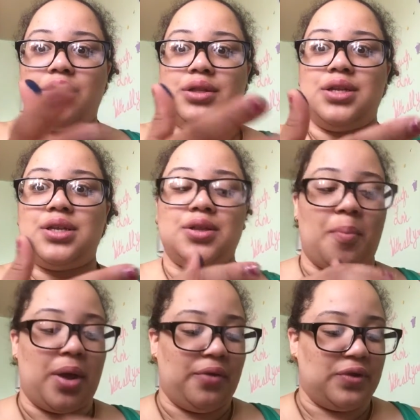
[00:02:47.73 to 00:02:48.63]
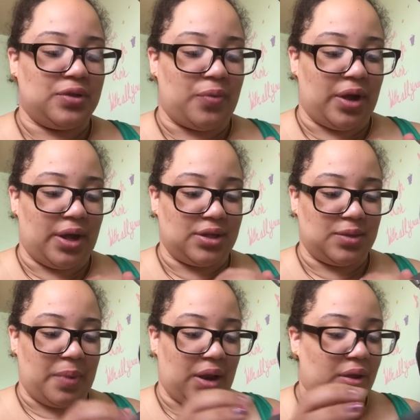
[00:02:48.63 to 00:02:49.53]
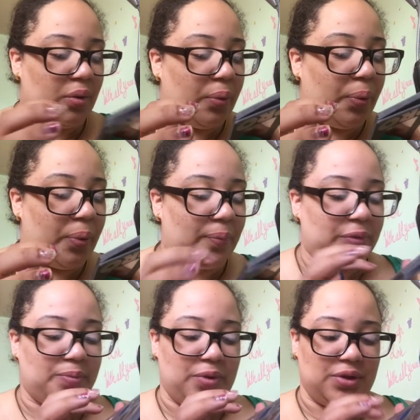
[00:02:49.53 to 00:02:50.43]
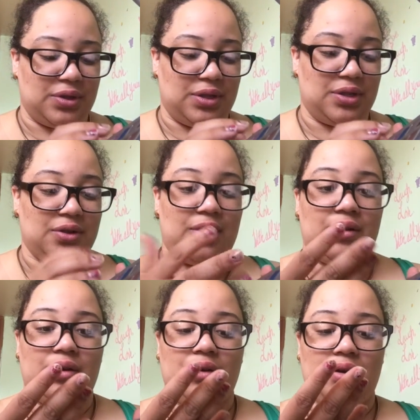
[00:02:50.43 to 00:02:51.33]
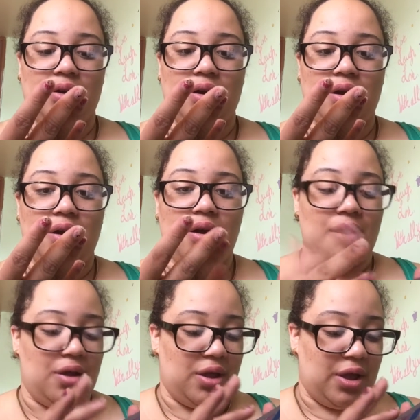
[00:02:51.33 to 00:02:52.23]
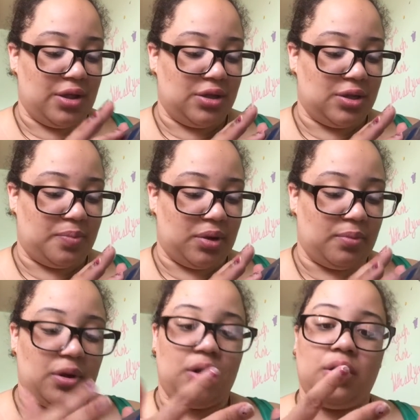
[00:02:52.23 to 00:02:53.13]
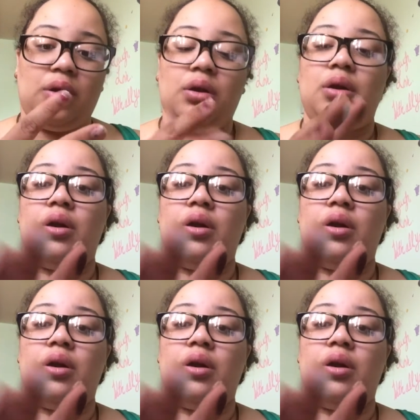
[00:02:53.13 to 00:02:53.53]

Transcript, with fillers: This is the main reason why I got this palette. Because of this color. And this plum color.